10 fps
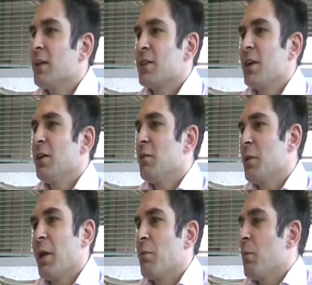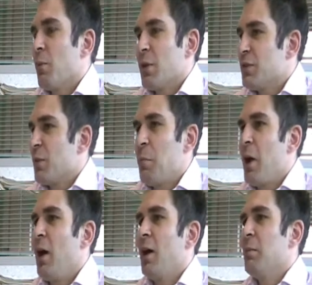So we get ones for
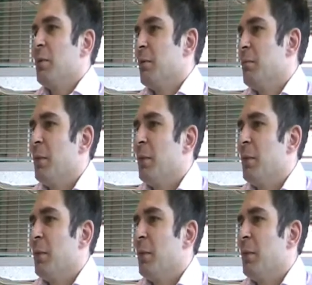pub,